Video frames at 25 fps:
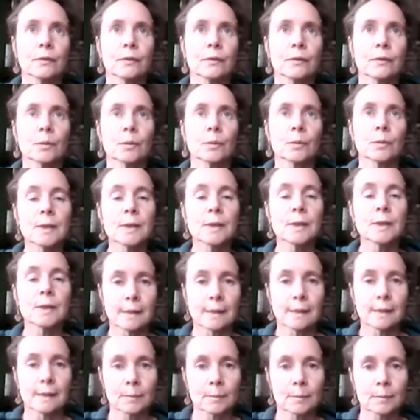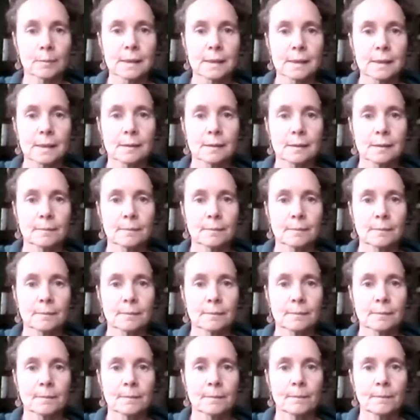the precepts,
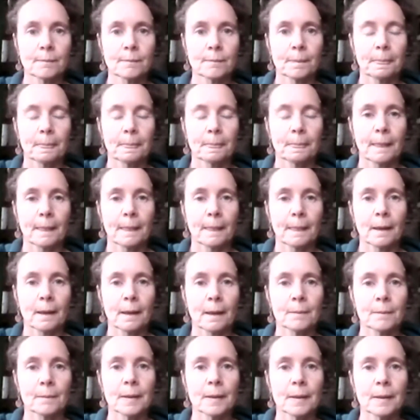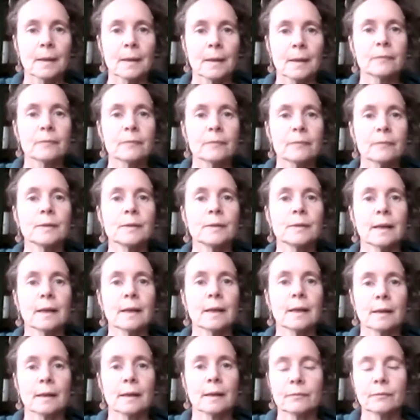
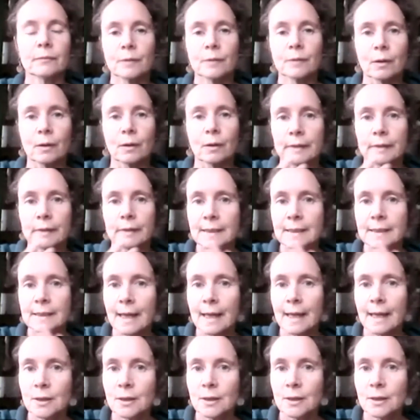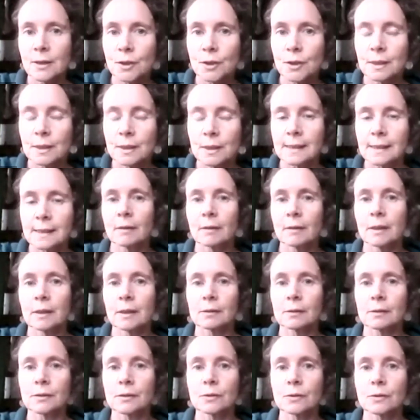if our intention is carrying
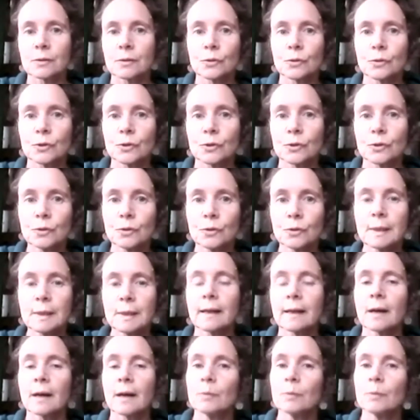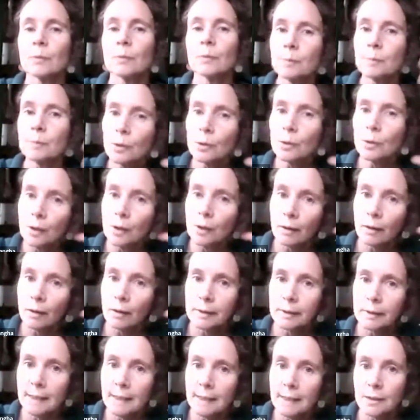us to doing that, and we put our
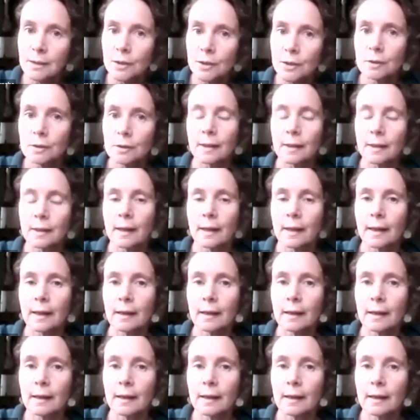attention there,